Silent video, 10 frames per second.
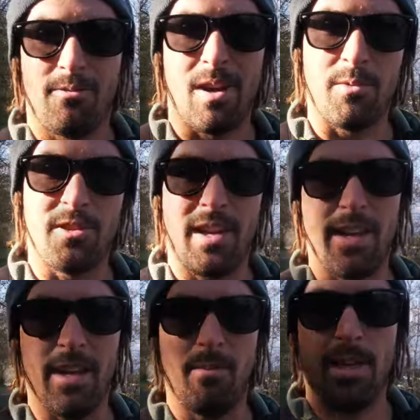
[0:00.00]
Grands
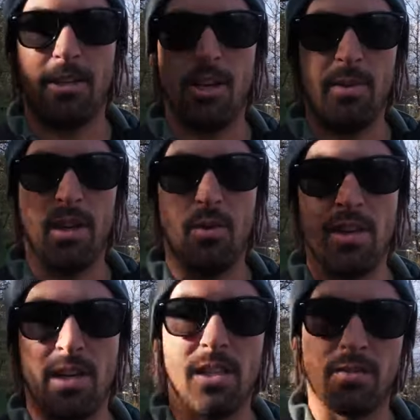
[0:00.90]
Montets plan an opening at
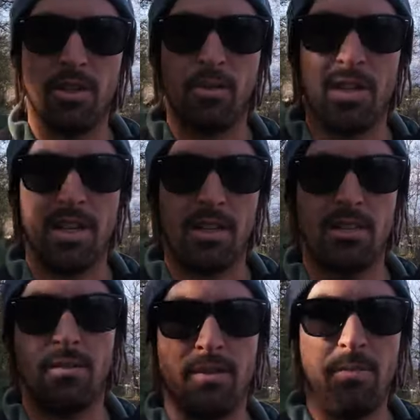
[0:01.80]
weekends from the
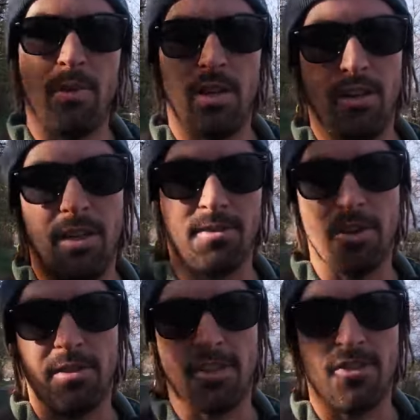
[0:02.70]
22nd of November if
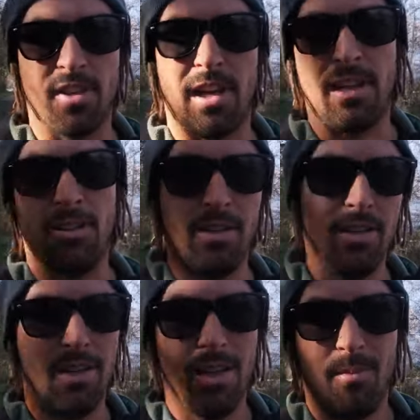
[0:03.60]
snow conditions allow,
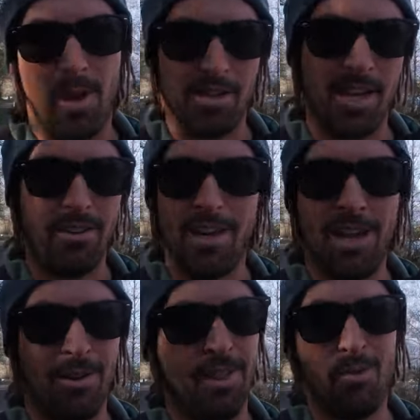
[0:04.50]
but I can tell you
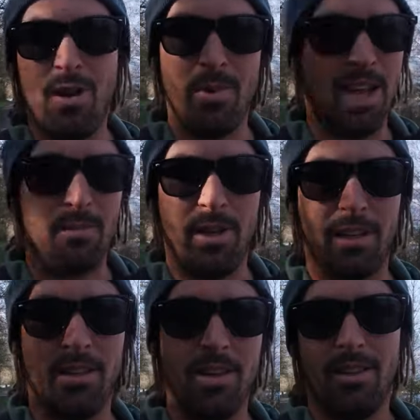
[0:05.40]
now that won't be
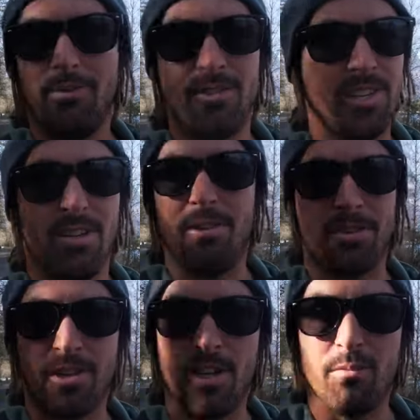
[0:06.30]
happening. There was zero
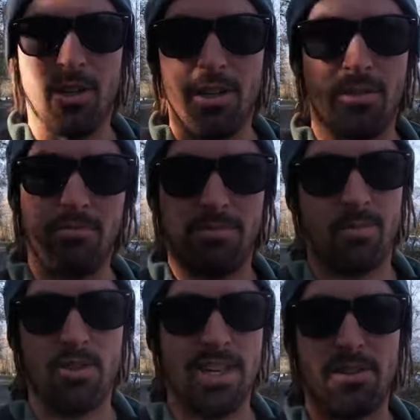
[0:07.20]
snow below
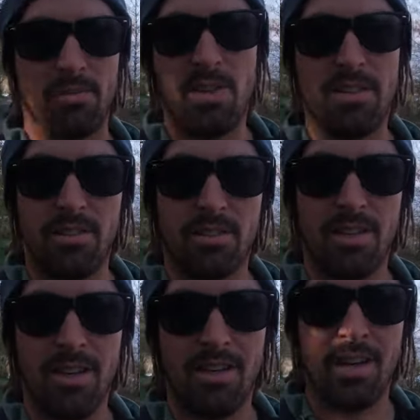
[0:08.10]
3,000
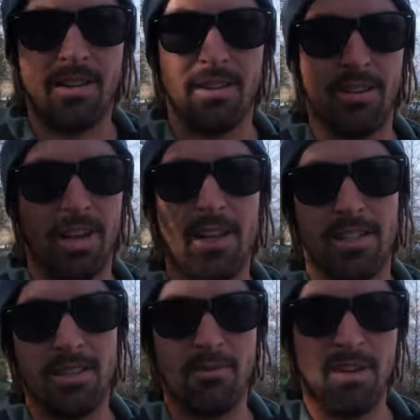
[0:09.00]
metres and the
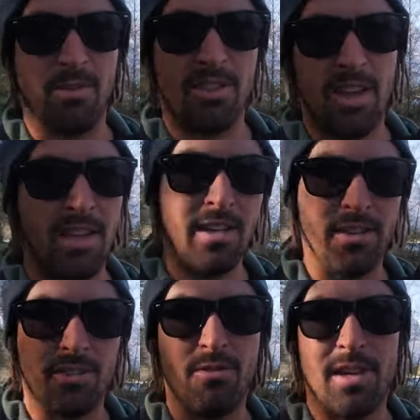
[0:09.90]
highest lift at Grands Montets
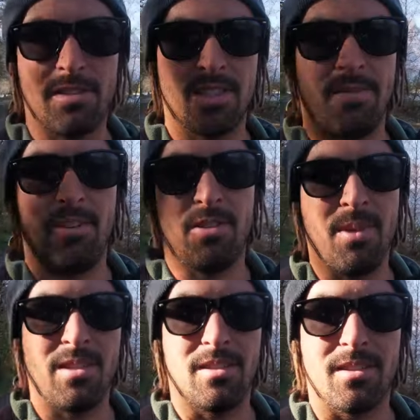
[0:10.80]
is at 2,700
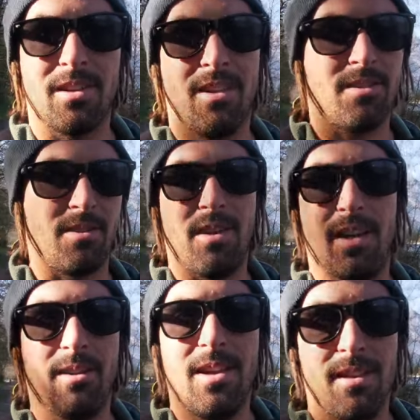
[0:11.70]
metres. So
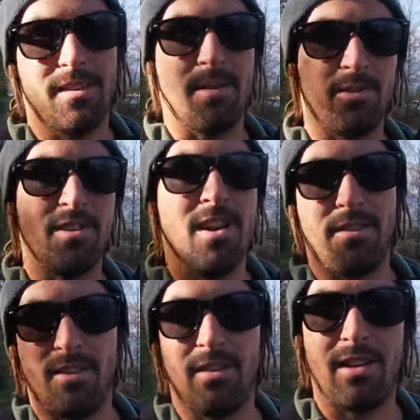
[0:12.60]
yeah, there's absolutely
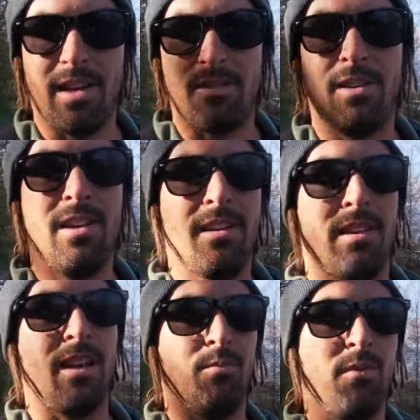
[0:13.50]
nothing there now
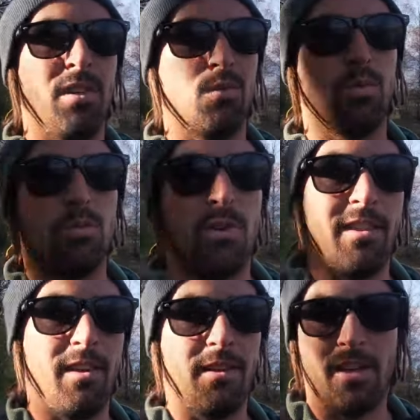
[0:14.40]
and with this warm
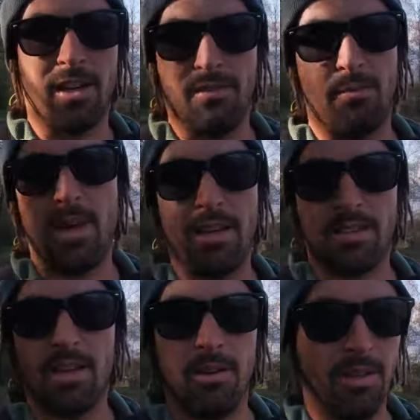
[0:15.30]
weather they can't even make
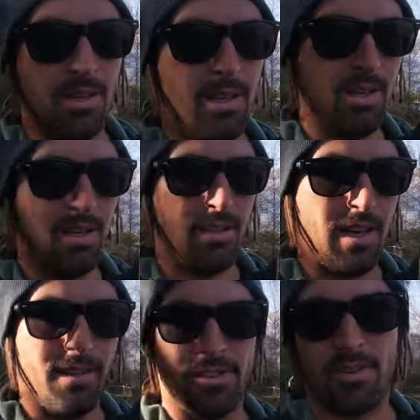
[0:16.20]
snow
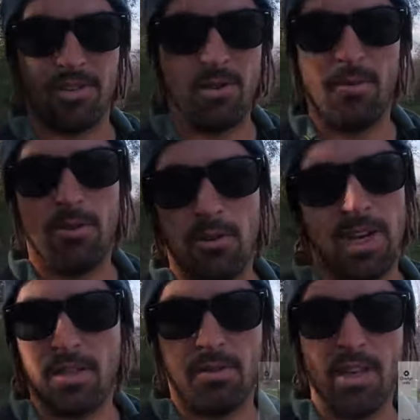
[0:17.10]
and there's no snow in the
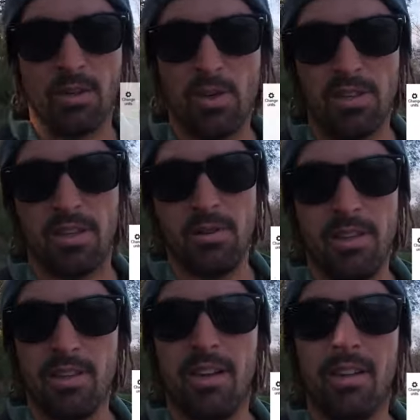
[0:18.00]
forecast for the next week or two
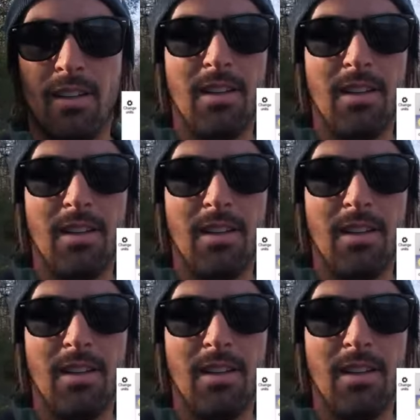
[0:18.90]
either.